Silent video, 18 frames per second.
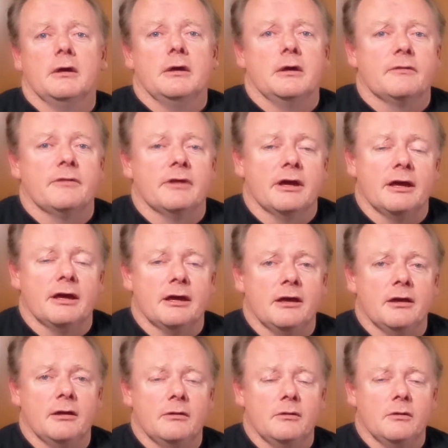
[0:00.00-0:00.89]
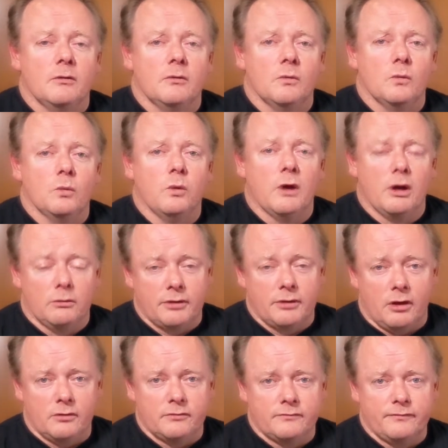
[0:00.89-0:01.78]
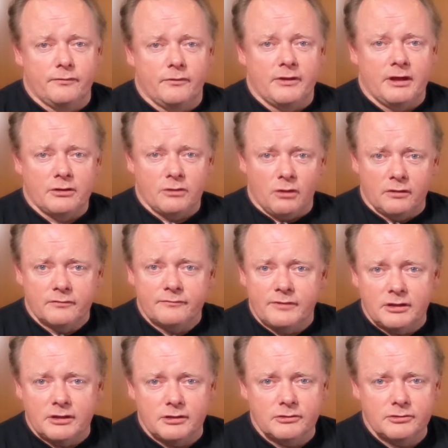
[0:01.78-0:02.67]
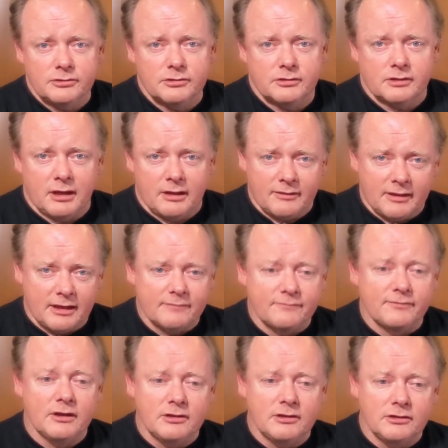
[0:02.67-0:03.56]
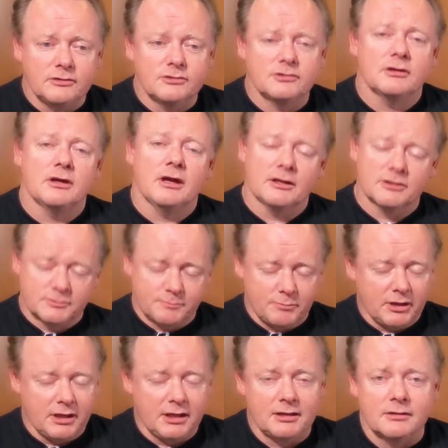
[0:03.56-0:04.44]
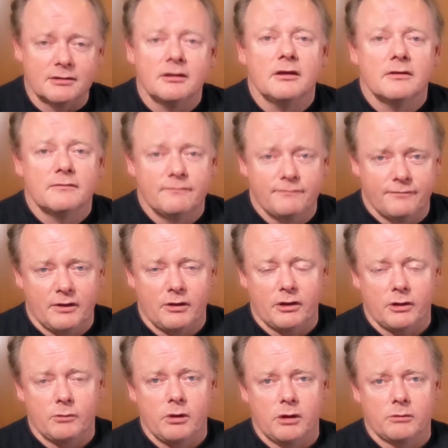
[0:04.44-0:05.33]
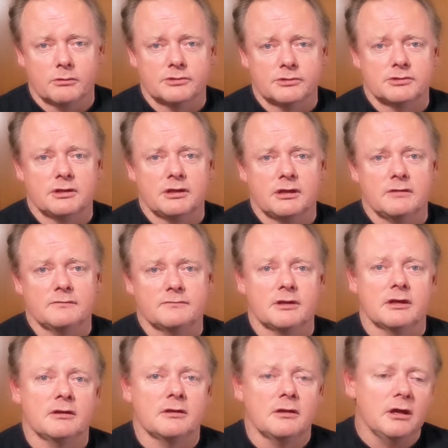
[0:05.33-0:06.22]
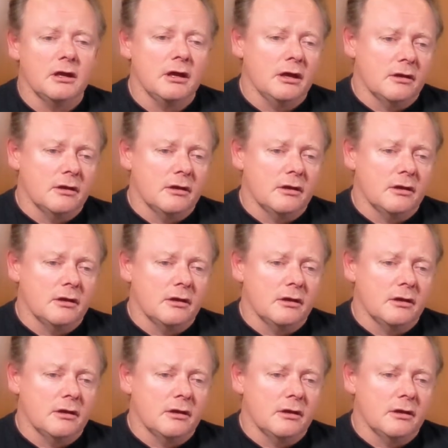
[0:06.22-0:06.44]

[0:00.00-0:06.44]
They're well known for their non-vintage, and their vintage has been very well received, and